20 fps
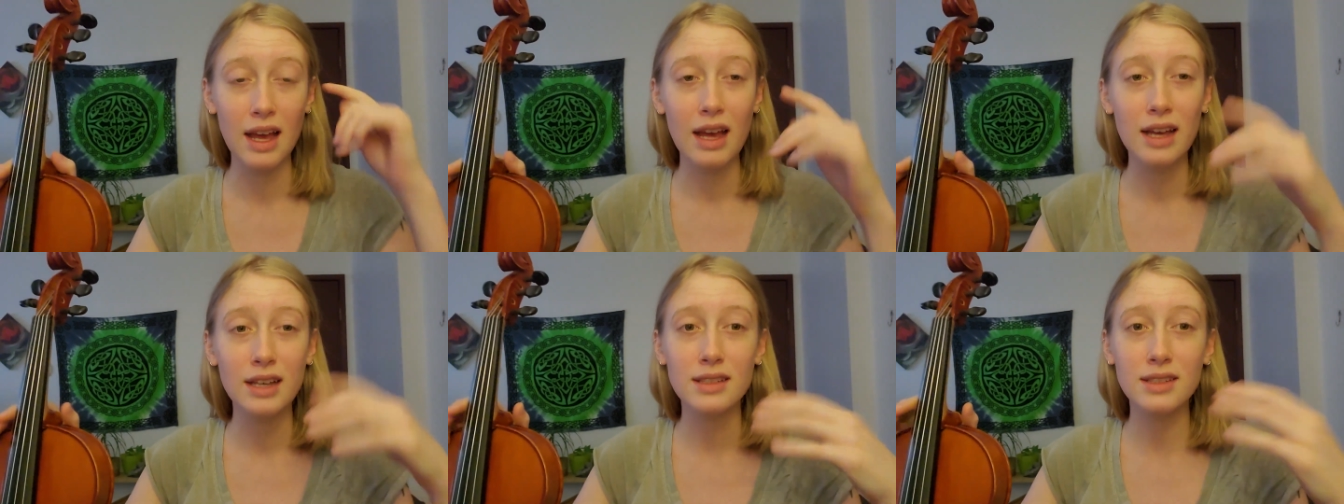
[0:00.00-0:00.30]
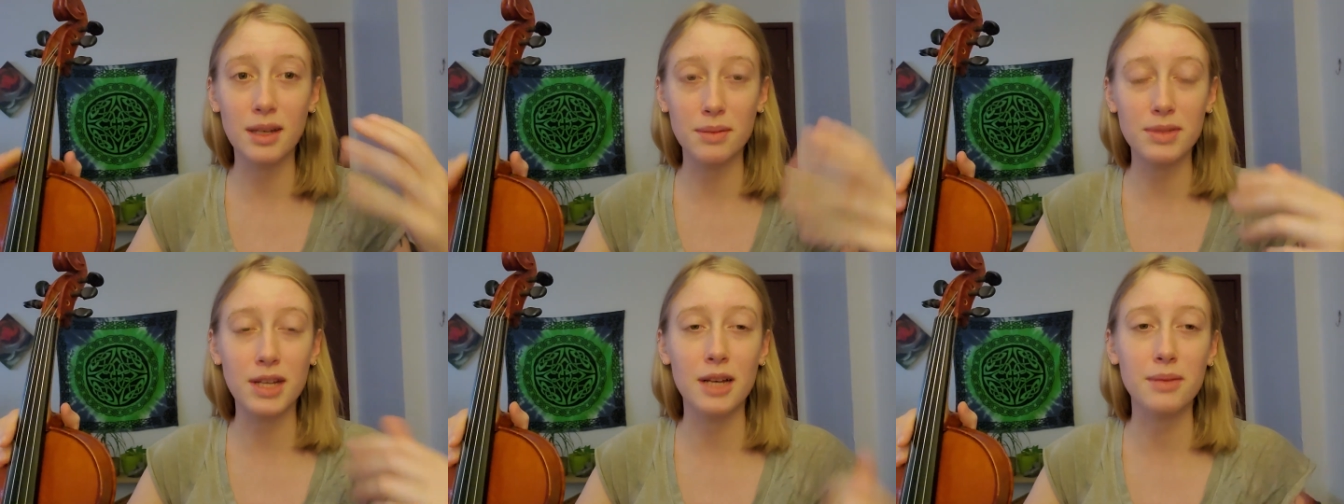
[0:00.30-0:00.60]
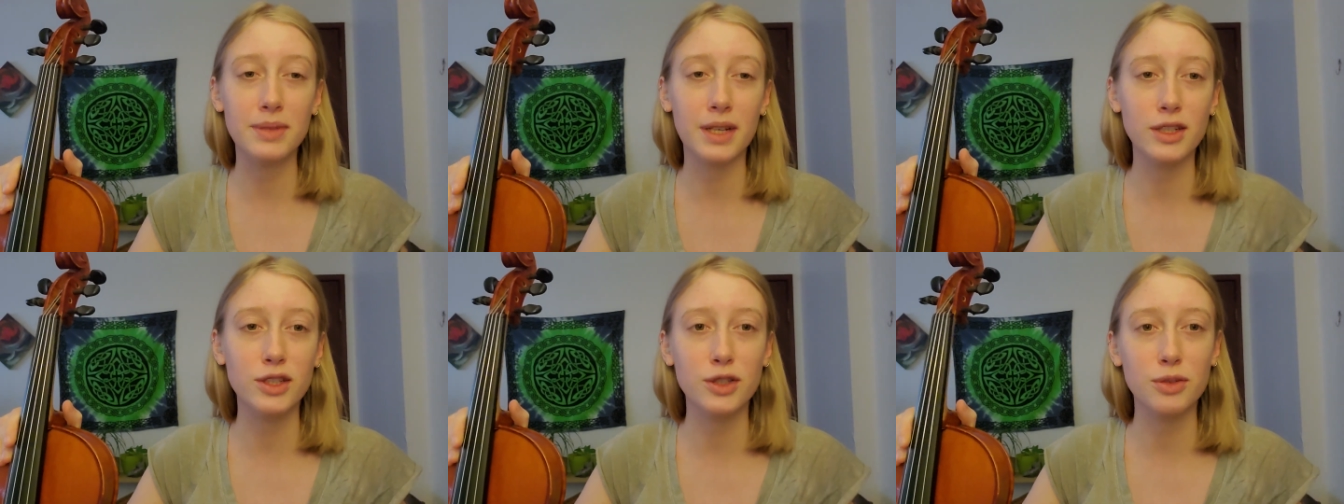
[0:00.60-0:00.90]

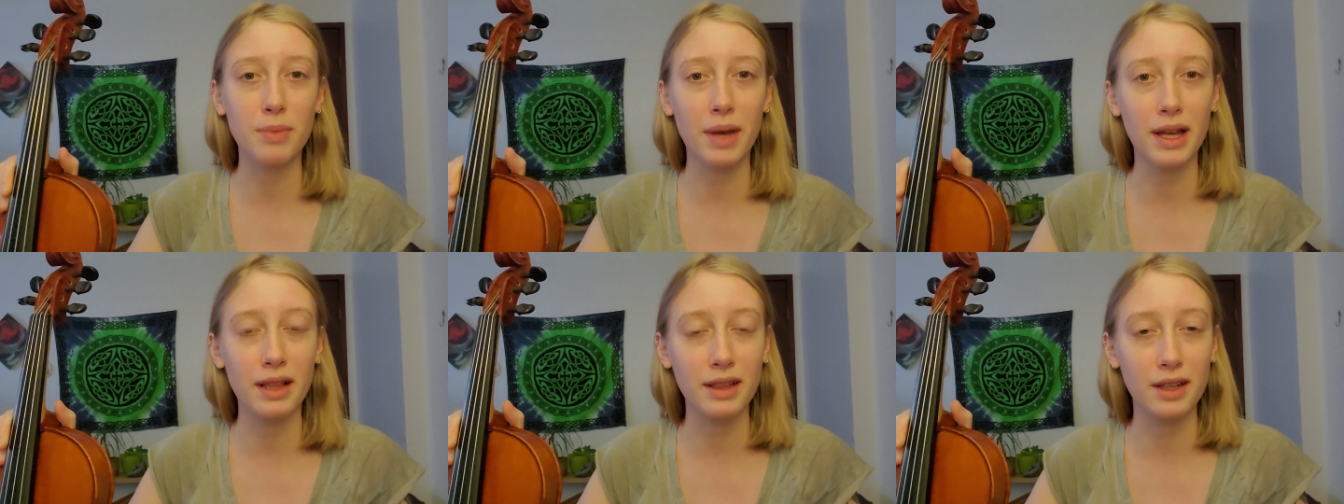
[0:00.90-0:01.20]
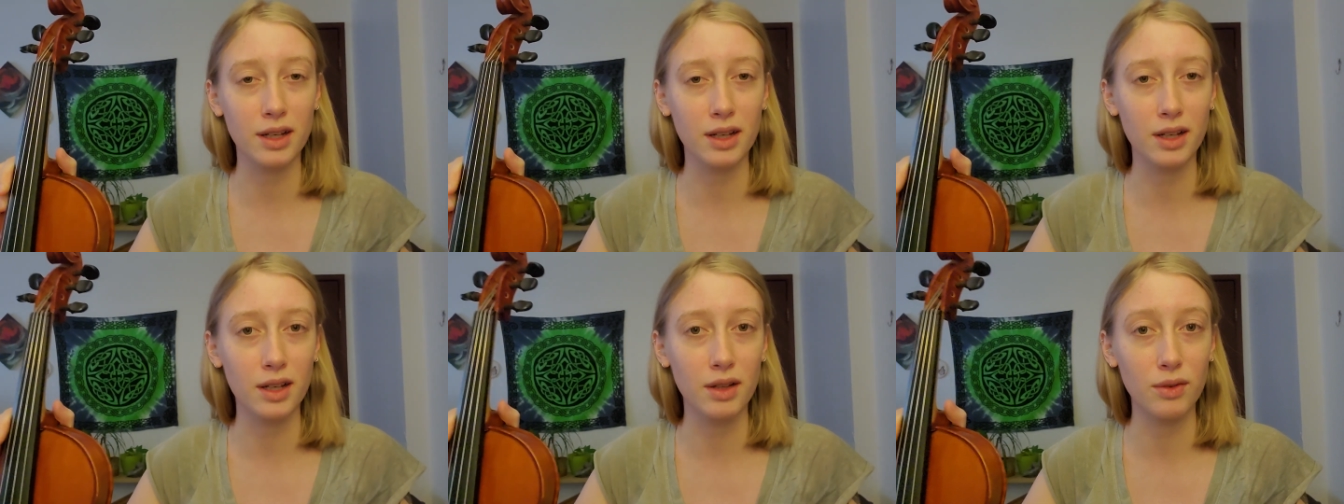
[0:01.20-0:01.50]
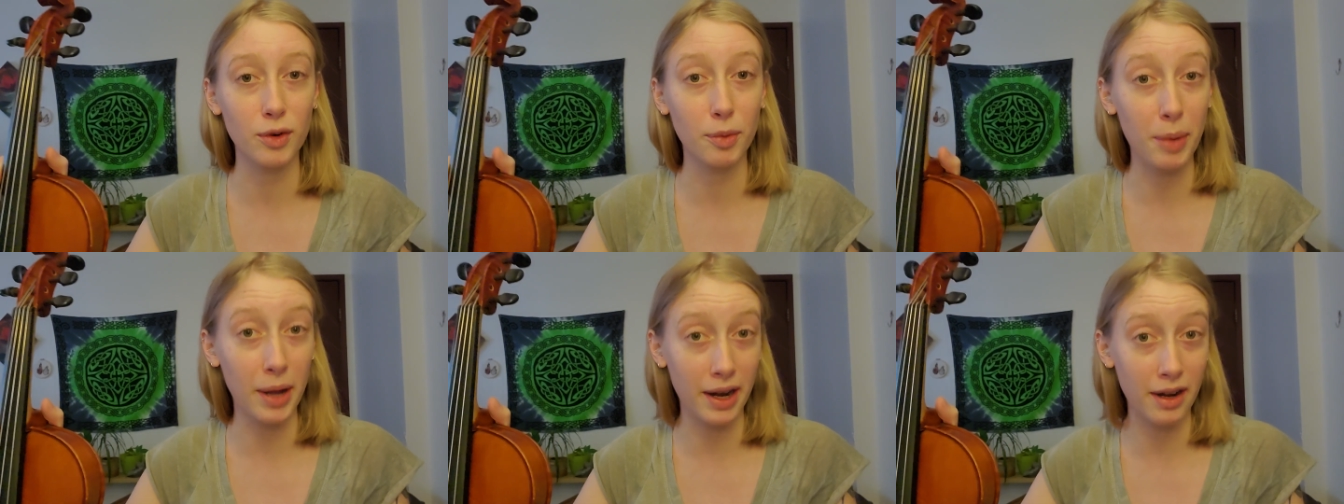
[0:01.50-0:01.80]
sometimes I do make little
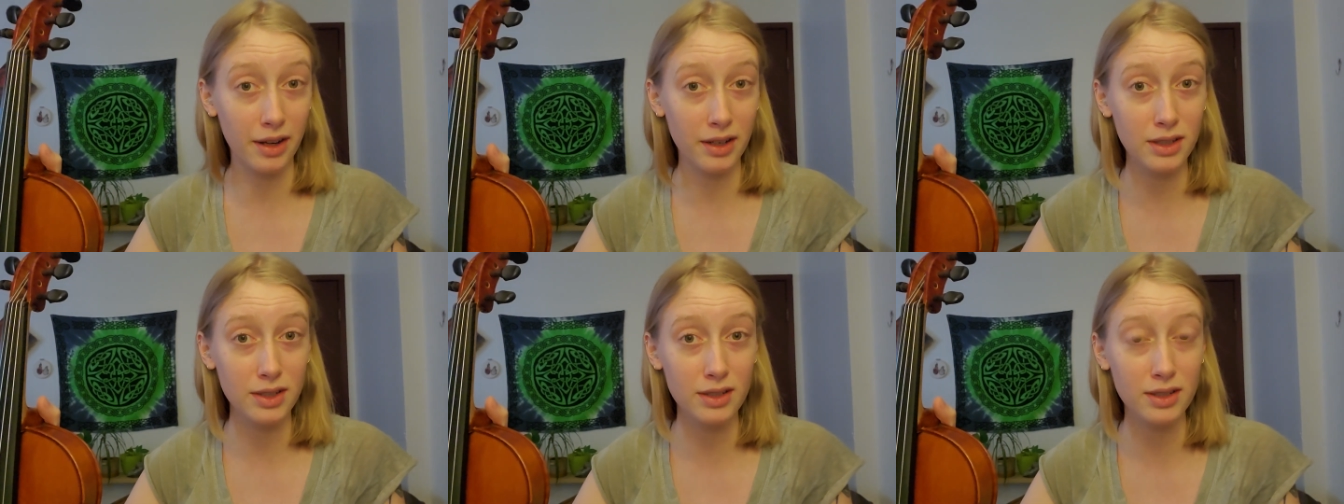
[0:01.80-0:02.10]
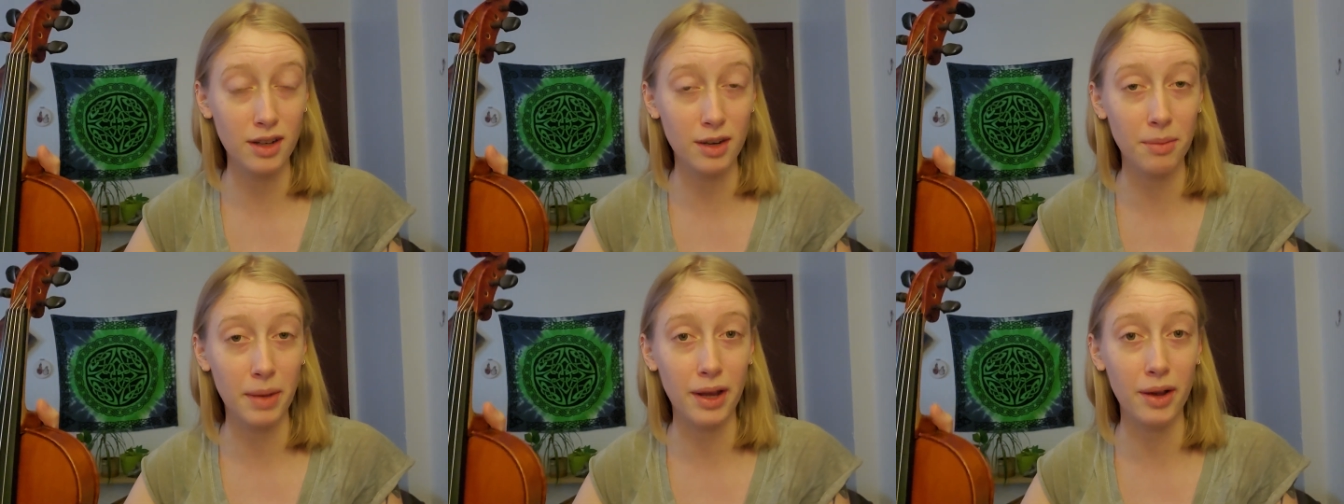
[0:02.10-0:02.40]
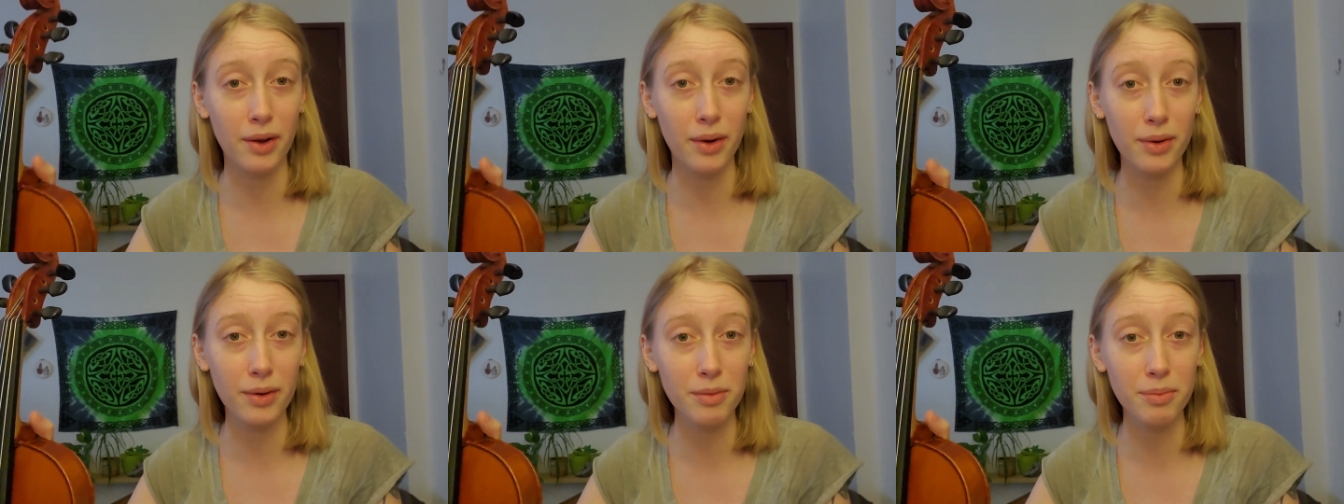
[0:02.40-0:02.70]
repairs on my
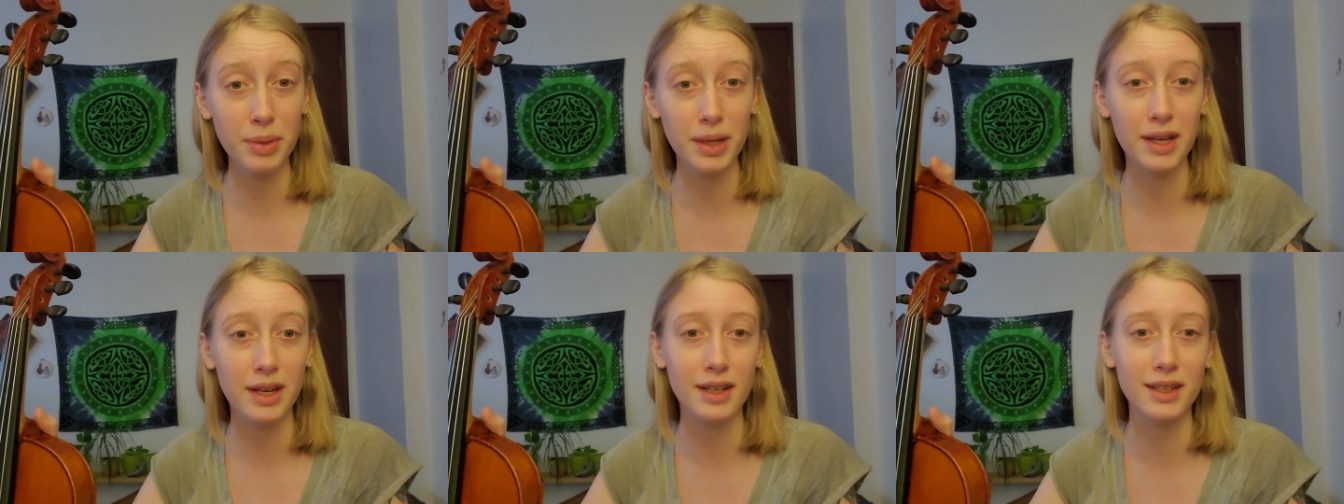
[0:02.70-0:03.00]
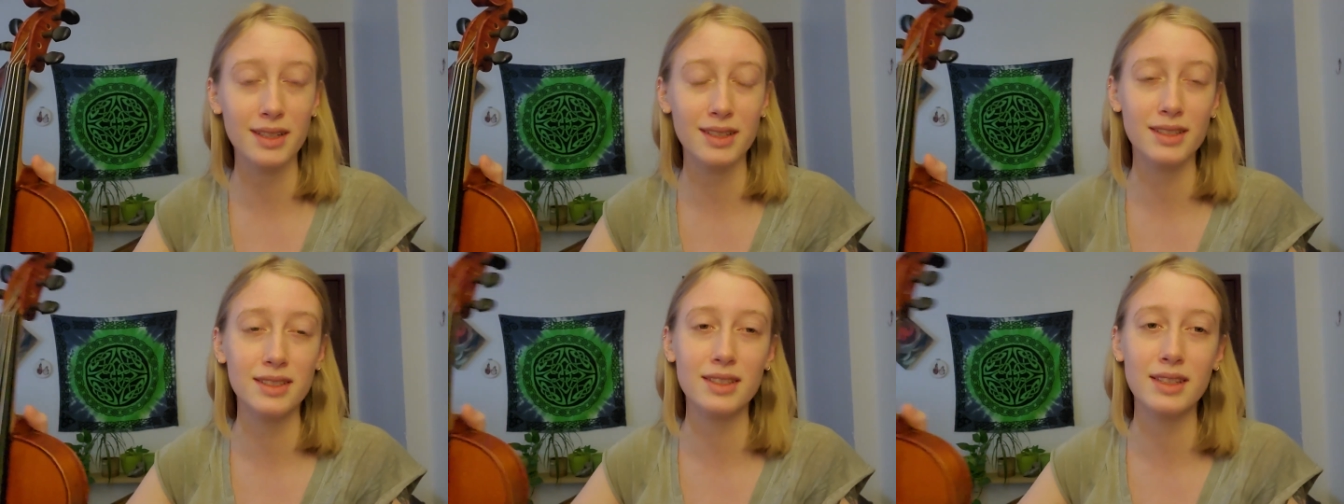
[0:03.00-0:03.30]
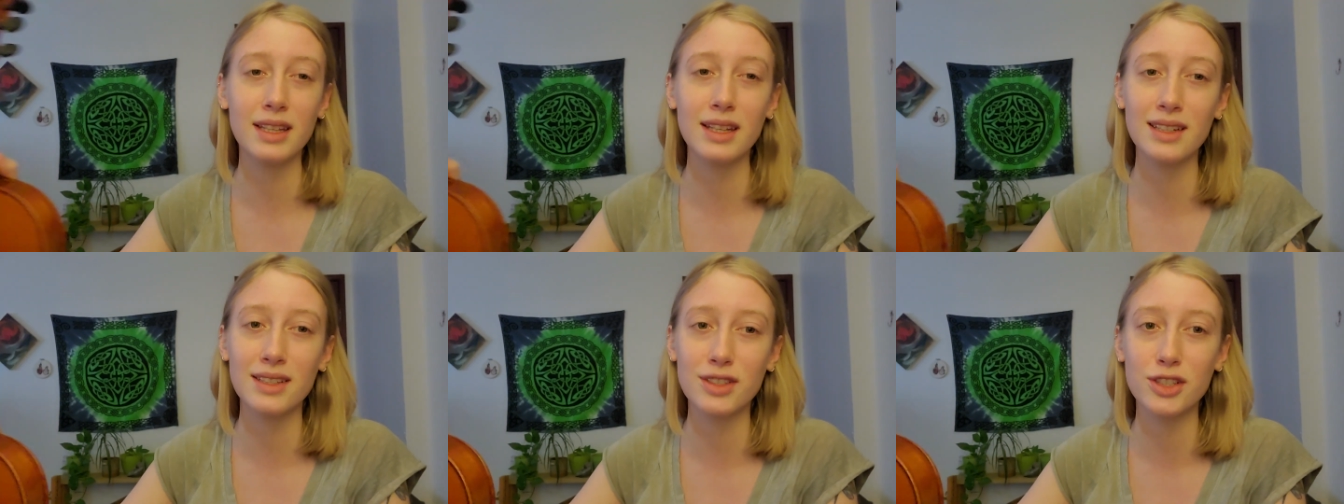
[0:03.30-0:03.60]
own, because
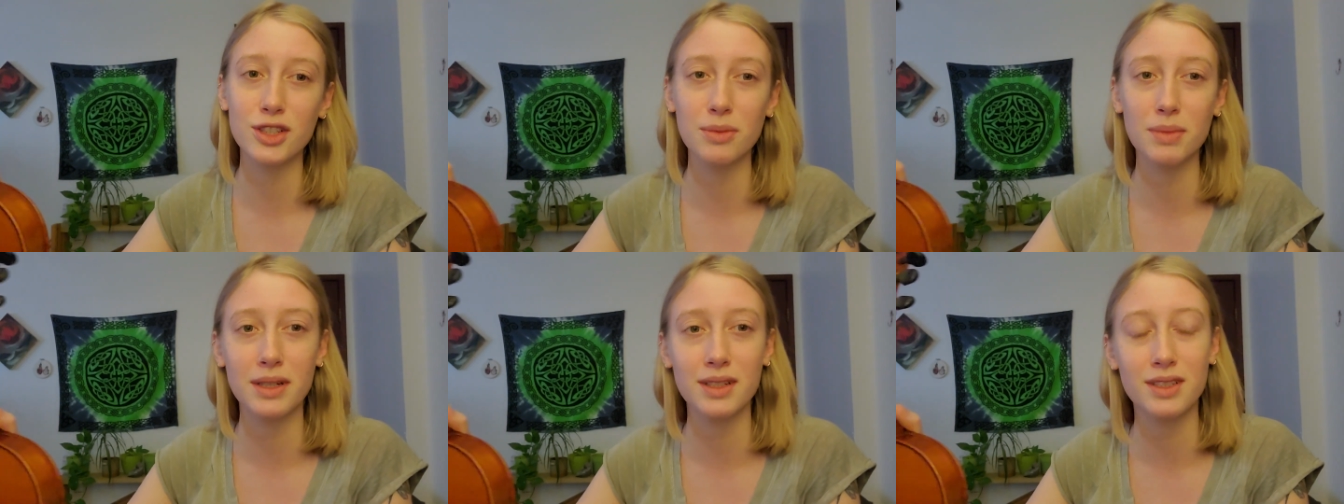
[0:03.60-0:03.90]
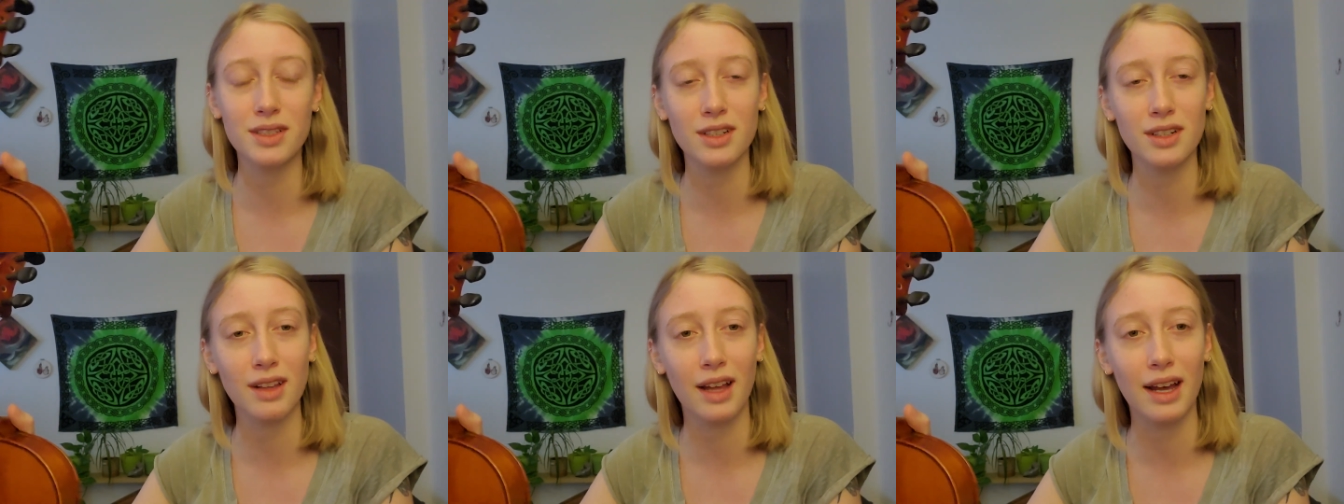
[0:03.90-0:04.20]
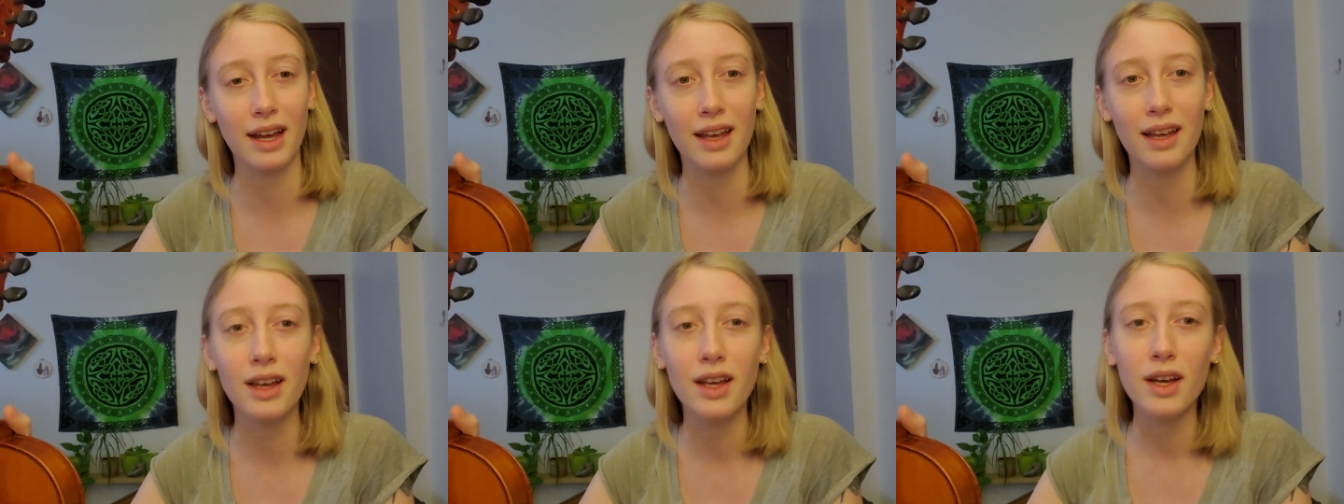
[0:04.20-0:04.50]
the instruments are
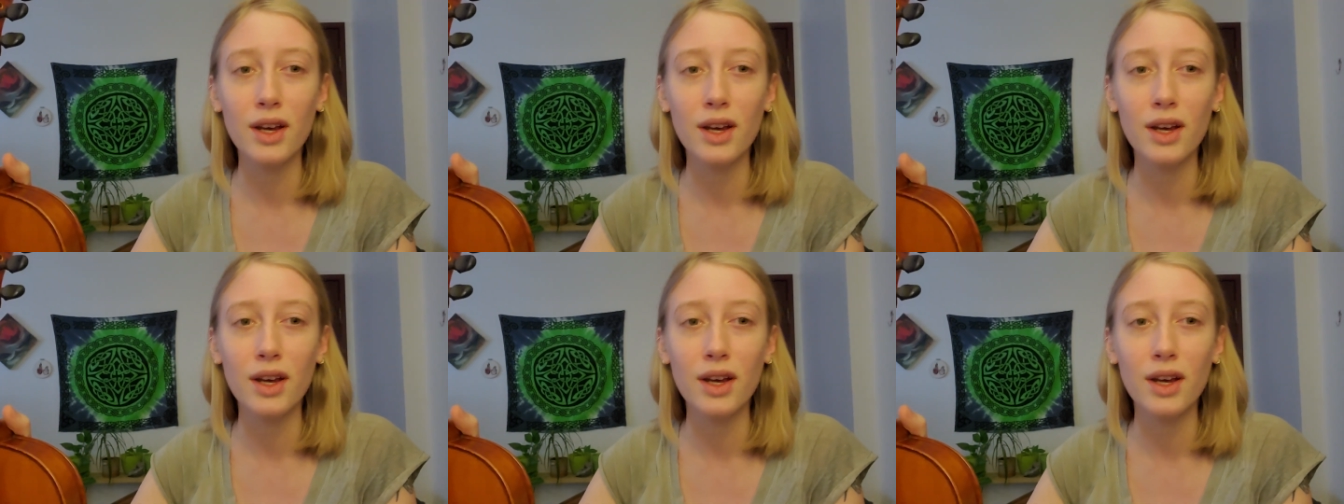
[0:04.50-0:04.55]
like